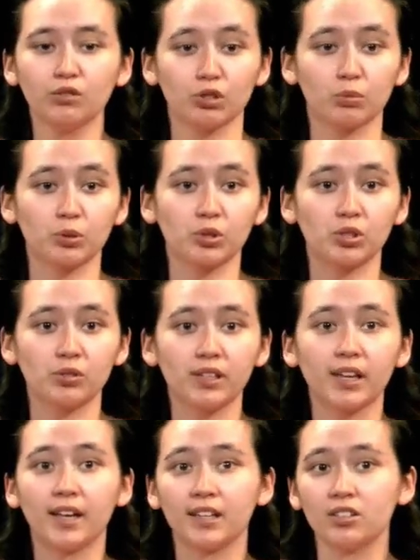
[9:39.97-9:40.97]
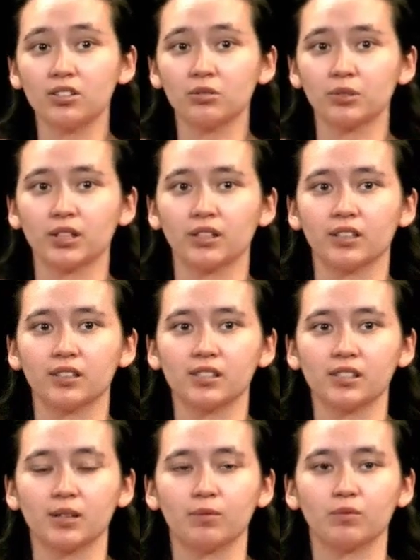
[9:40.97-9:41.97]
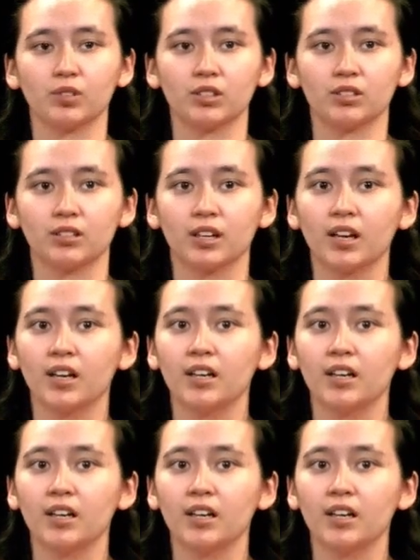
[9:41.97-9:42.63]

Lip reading: For pursuing any career in the STEM field,